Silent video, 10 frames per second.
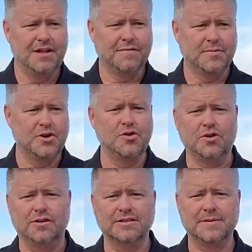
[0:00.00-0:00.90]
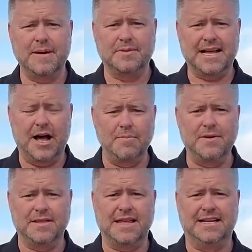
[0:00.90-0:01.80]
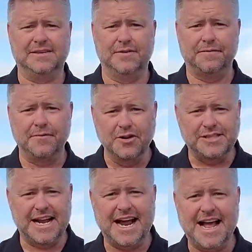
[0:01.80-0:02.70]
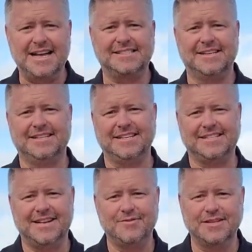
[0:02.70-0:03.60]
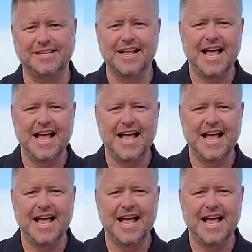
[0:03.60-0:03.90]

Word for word: from Google to be able to help me with things. And the first thing I asked the assistant was,